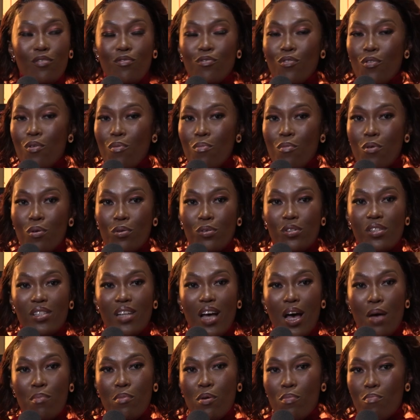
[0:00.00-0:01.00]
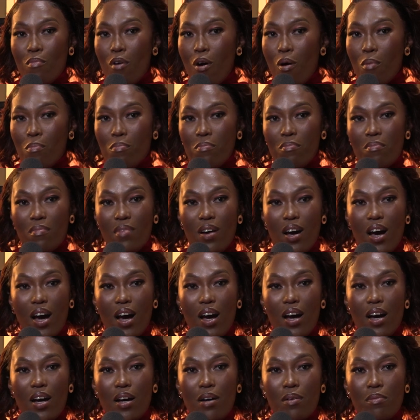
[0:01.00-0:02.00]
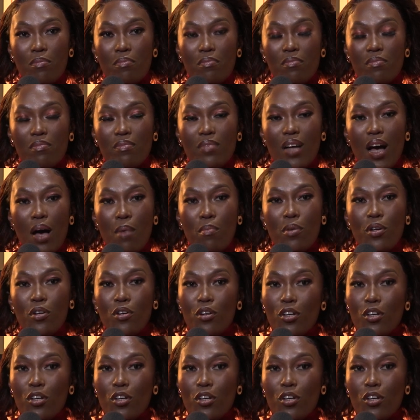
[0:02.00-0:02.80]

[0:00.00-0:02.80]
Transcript: and foremost, I'm a mom. I'm a